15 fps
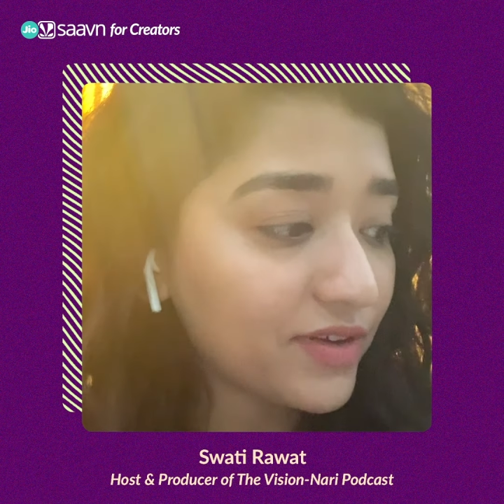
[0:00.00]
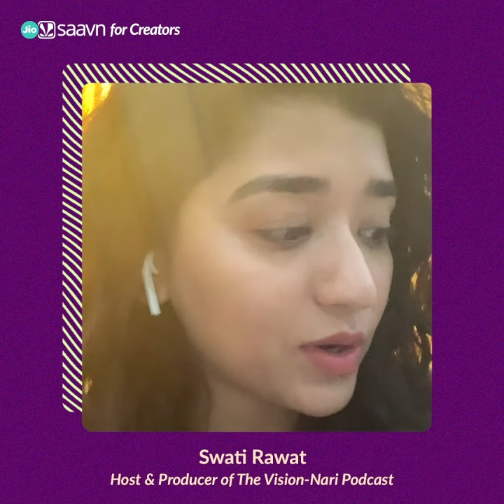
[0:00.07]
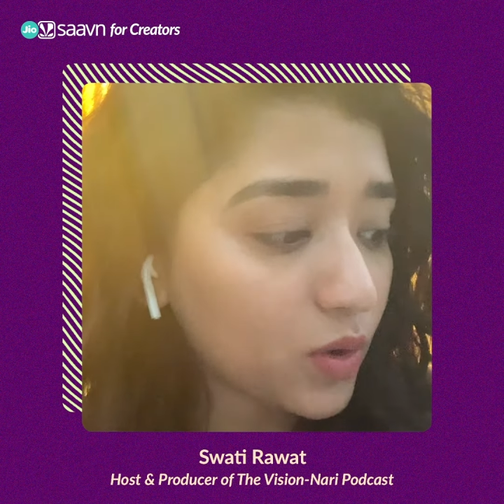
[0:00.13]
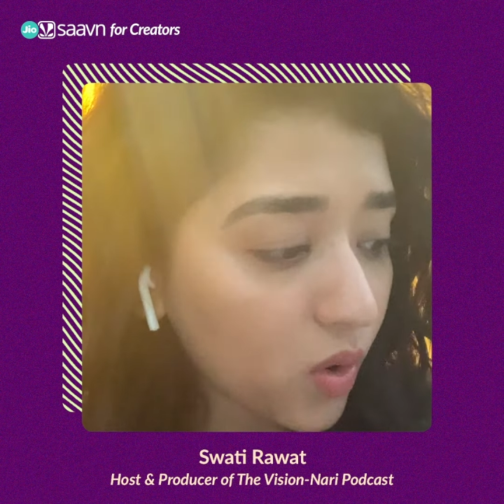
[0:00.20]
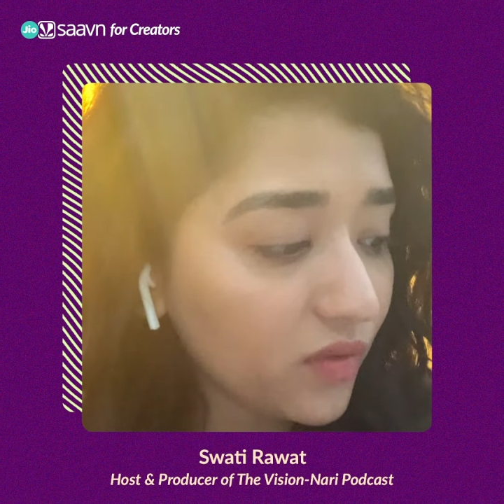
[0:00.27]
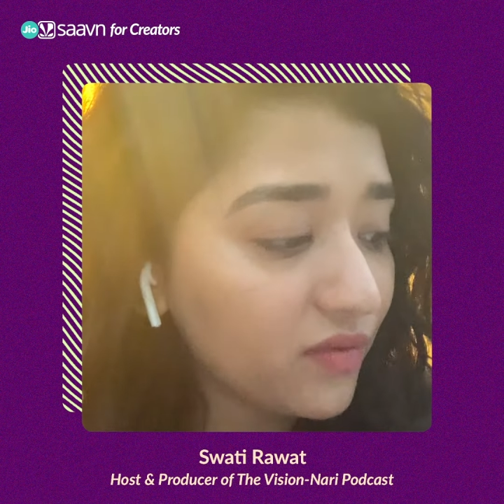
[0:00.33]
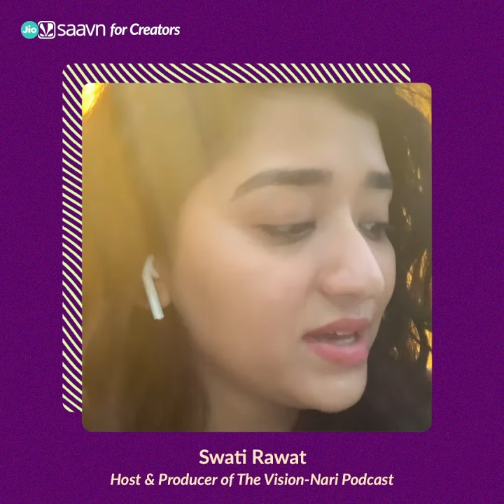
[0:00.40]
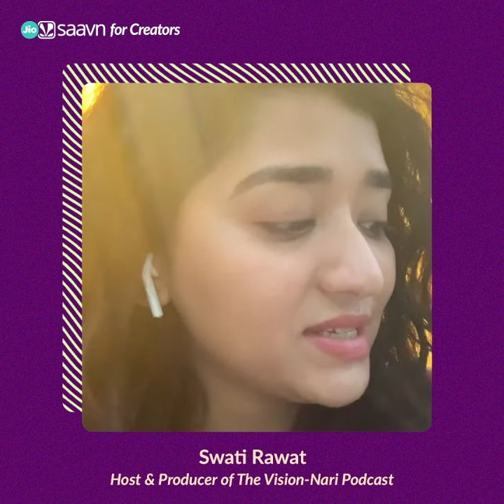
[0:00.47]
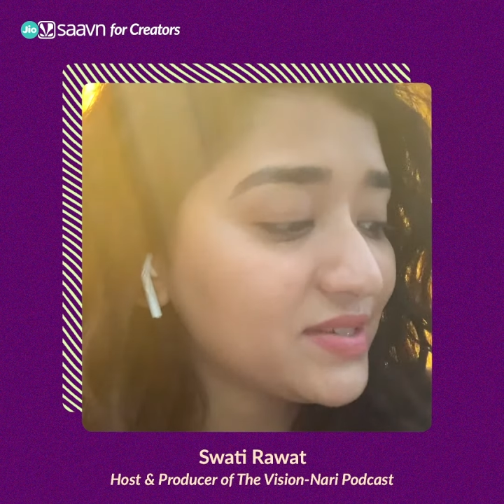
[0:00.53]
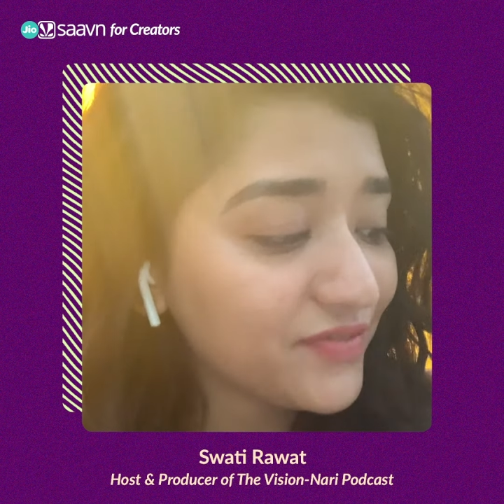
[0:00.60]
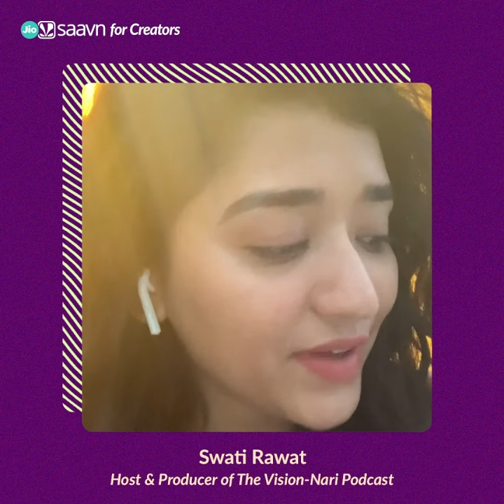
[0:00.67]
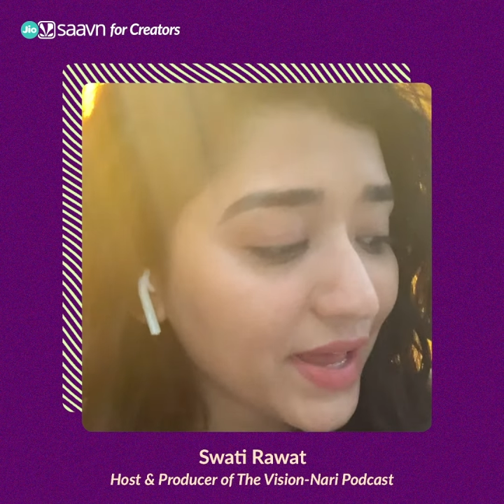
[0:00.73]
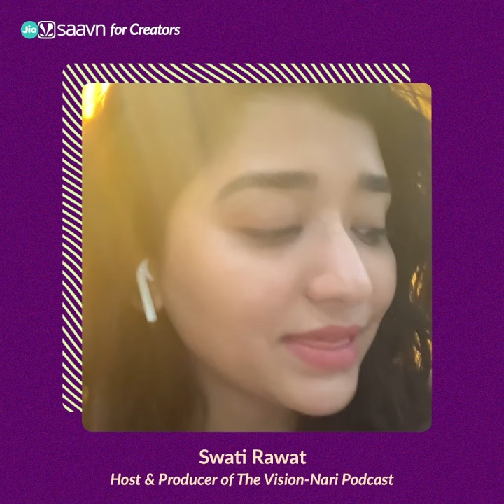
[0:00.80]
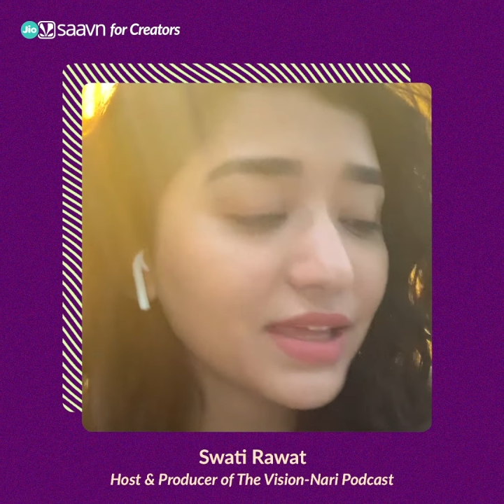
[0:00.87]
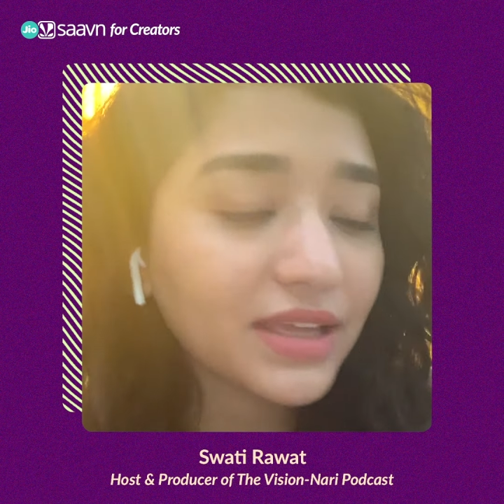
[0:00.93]
And always
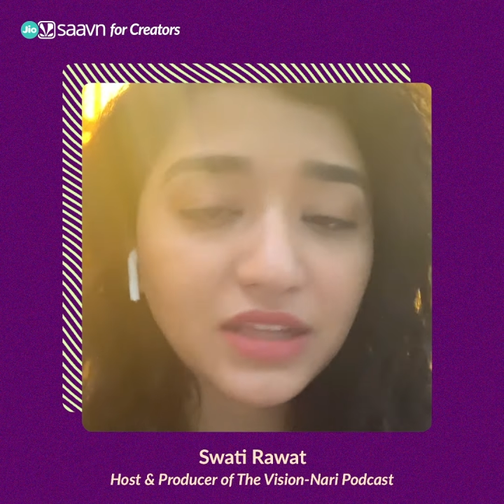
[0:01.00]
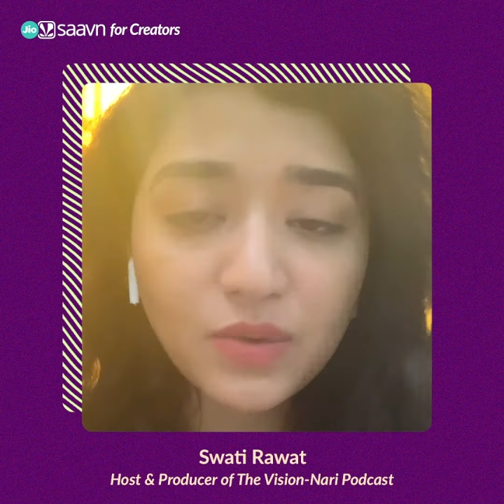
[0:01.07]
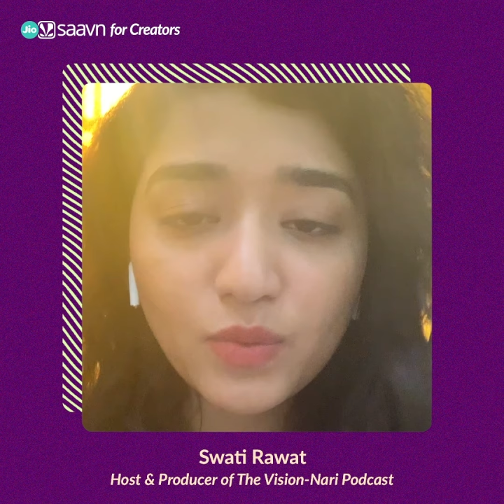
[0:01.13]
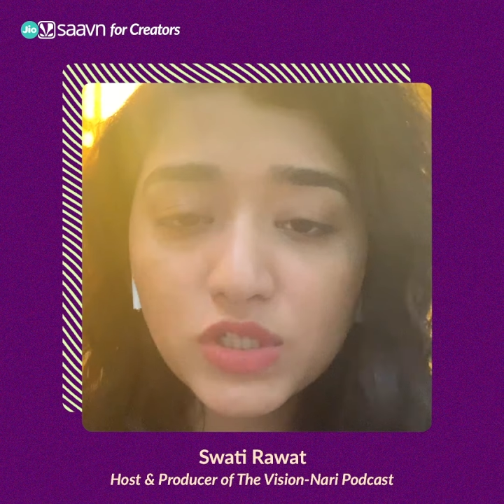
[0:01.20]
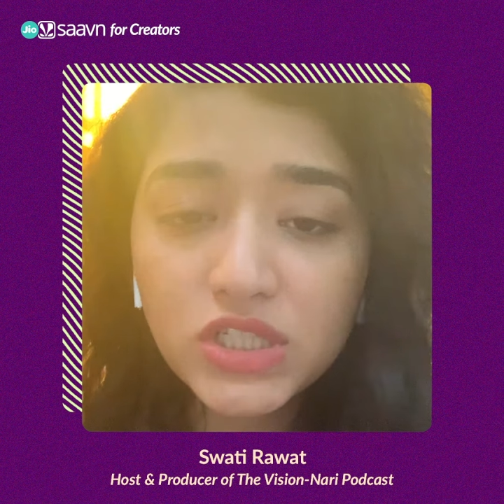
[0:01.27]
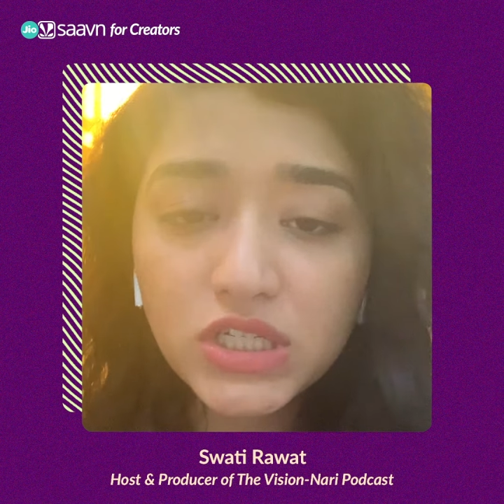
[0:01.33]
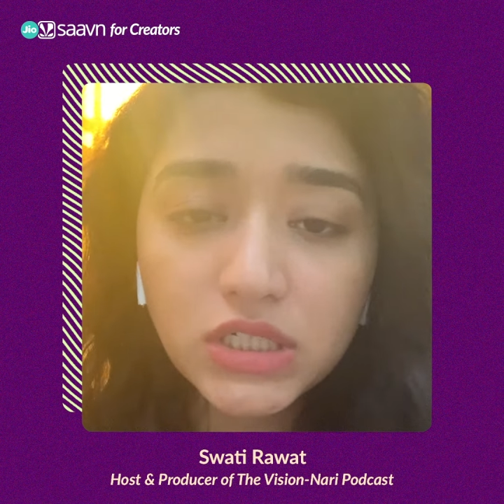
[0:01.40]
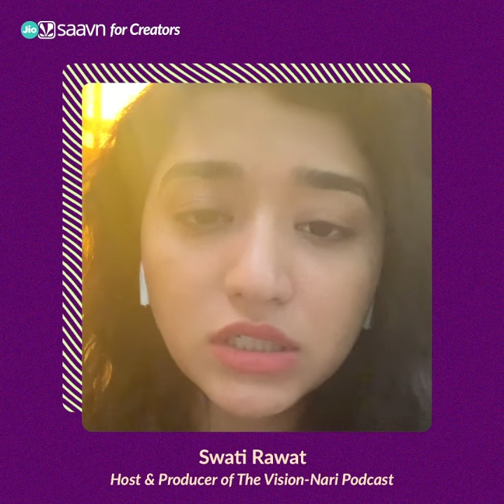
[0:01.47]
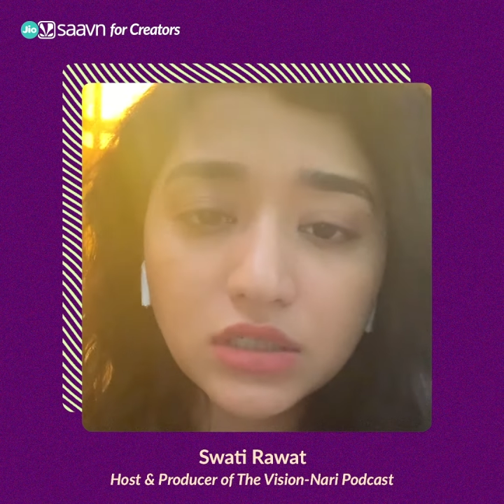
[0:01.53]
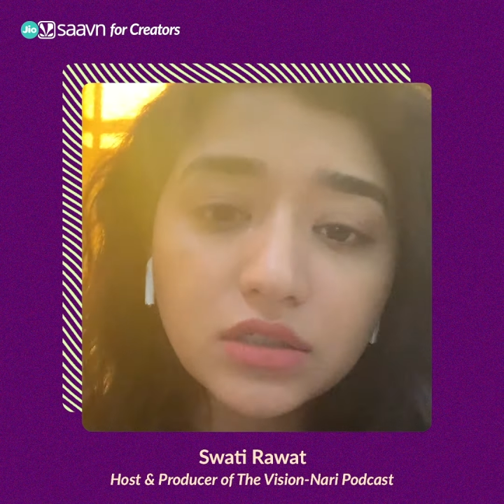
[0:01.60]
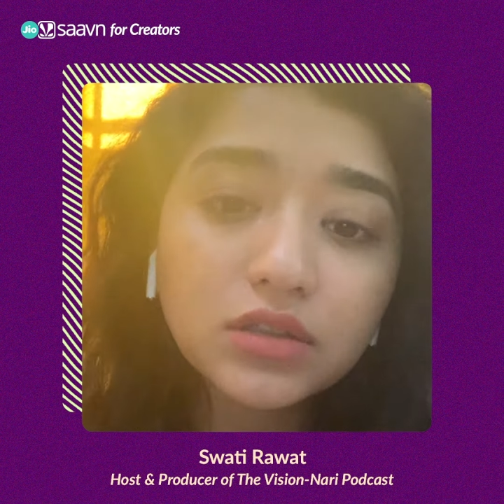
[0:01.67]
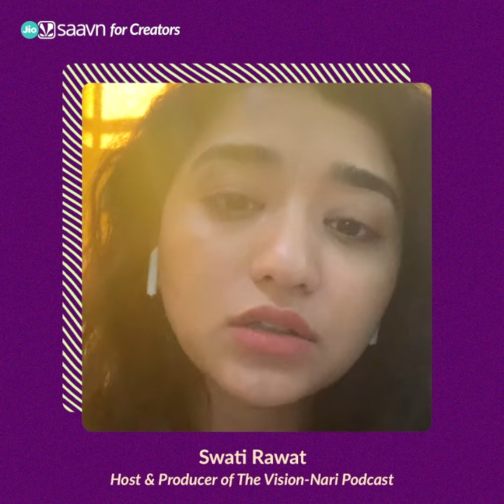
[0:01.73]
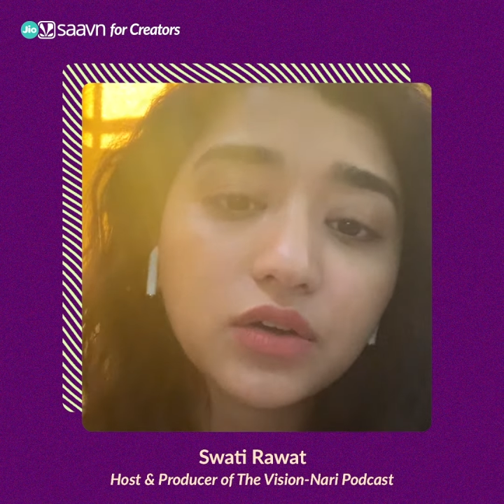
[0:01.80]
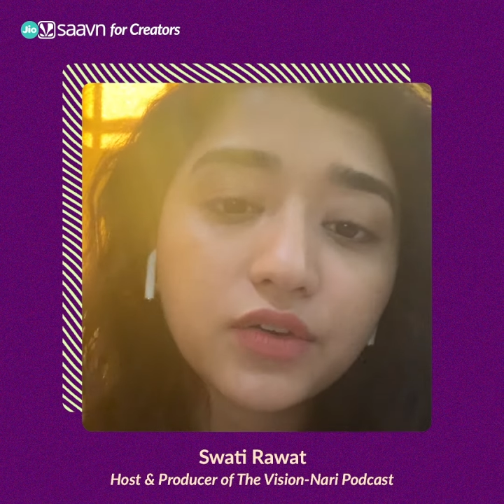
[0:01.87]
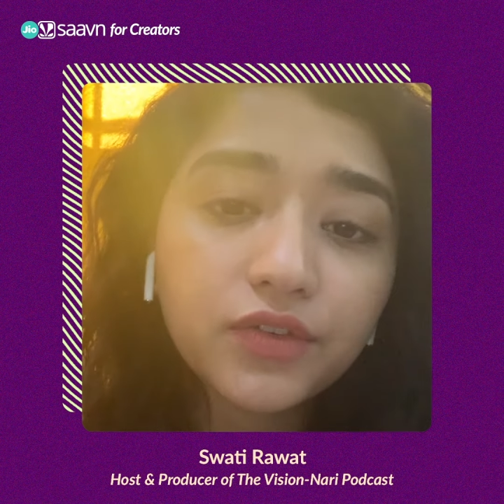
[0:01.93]
felt that there was a
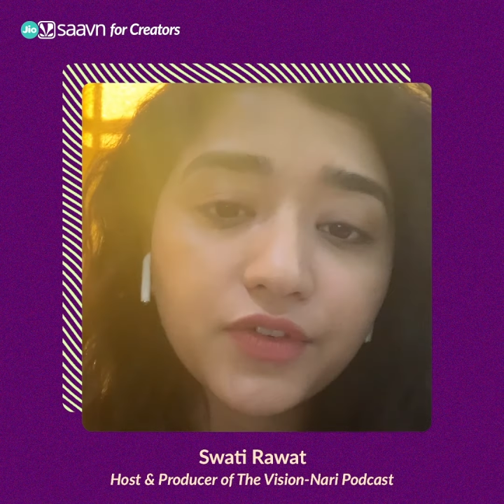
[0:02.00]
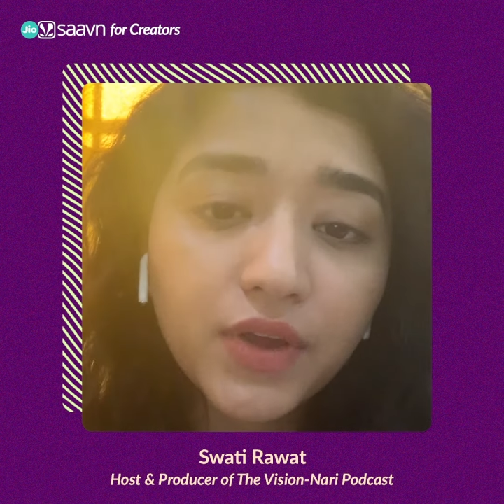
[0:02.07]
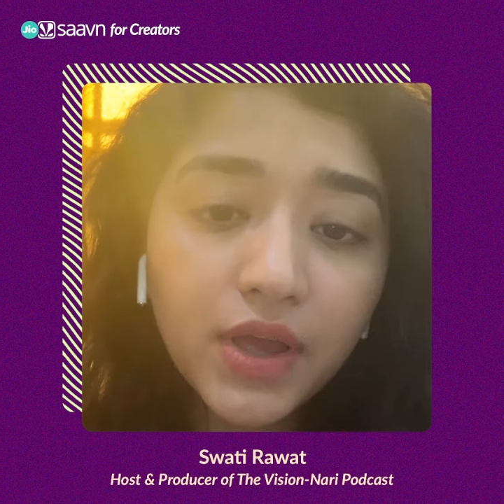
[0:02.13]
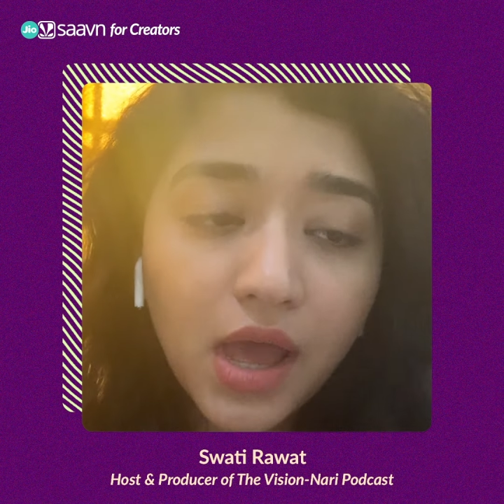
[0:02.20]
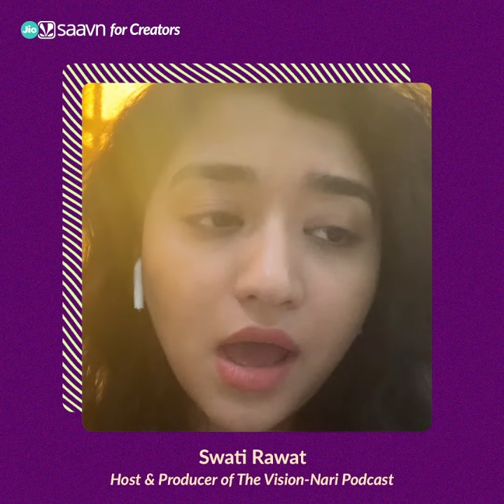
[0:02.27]
dearth of